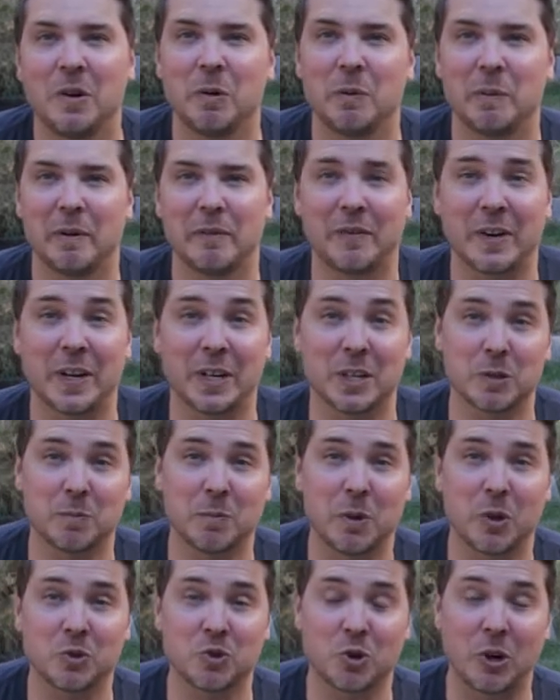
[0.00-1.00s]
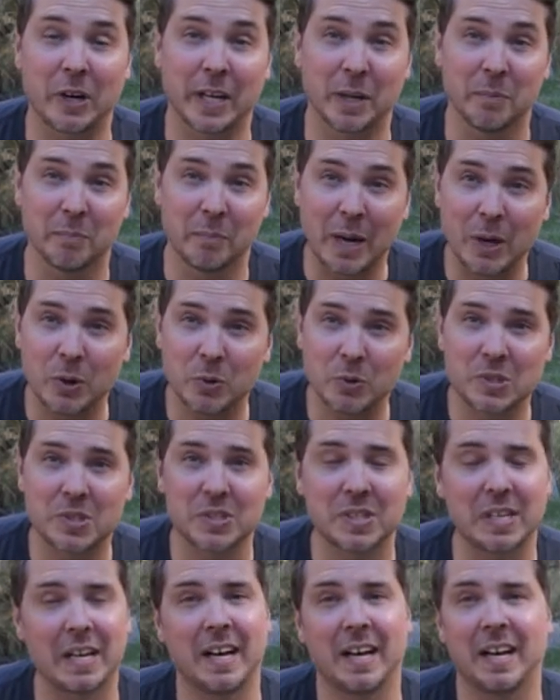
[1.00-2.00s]
We might find a small drunken
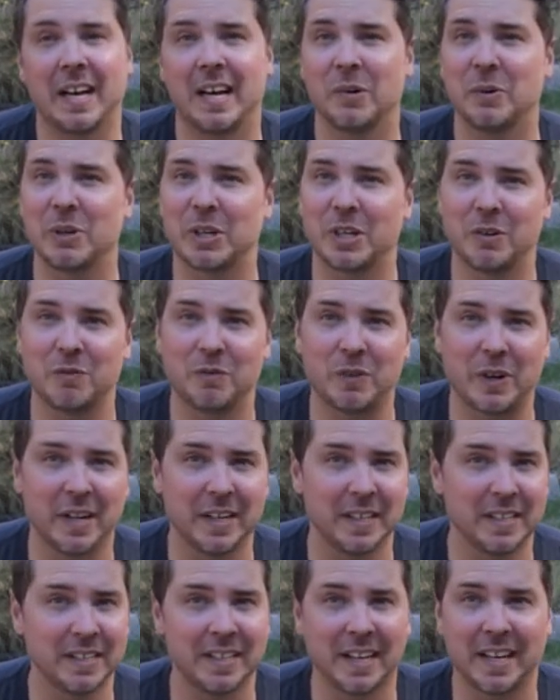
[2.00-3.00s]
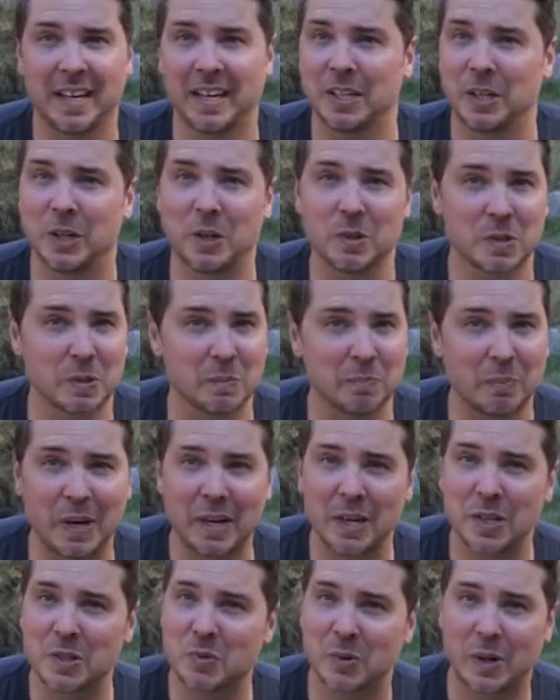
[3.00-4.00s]
mouse, uh, we could find uh, you know some
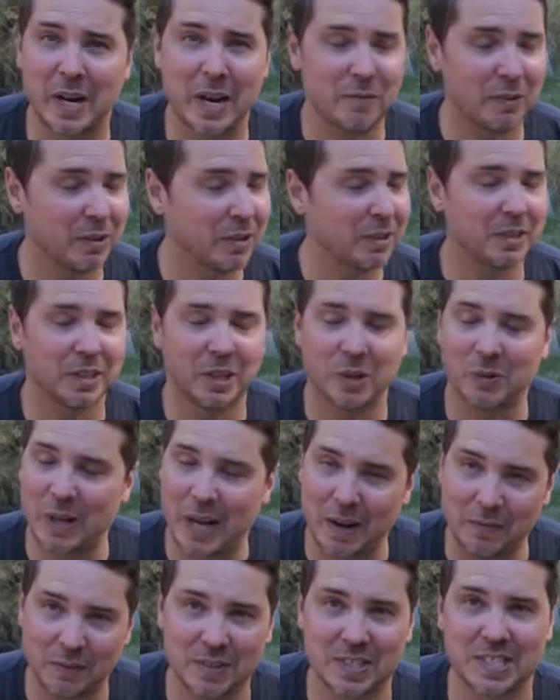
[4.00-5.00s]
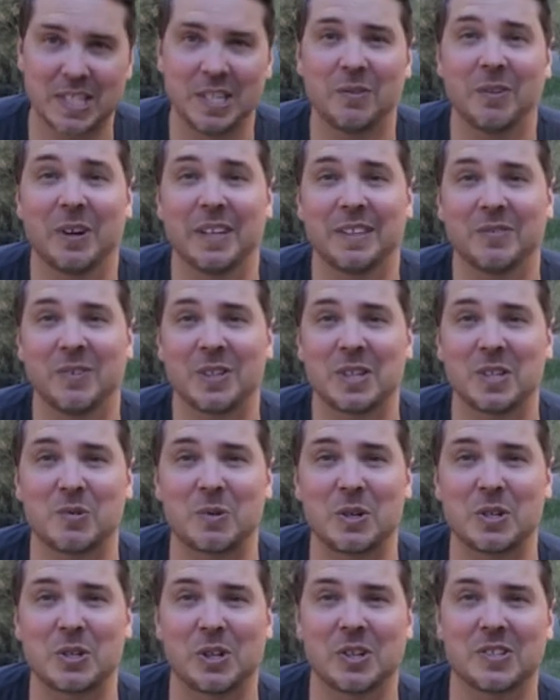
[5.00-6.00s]
bugs, whatever, you know we'll have to see what, what the
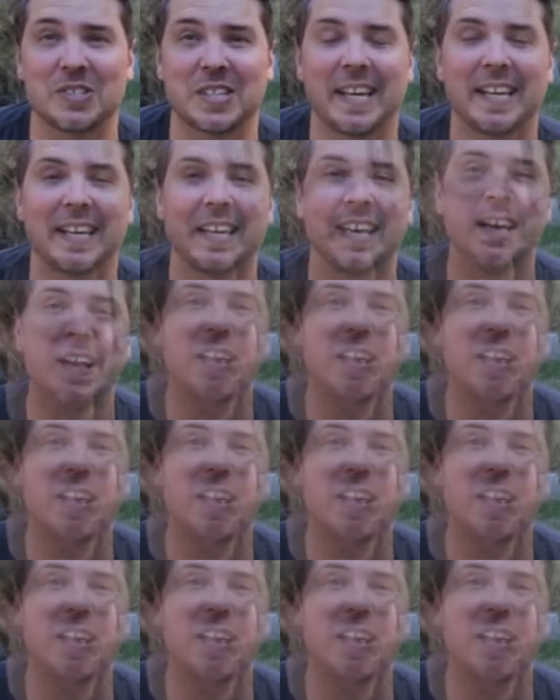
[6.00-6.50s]
swish looks like.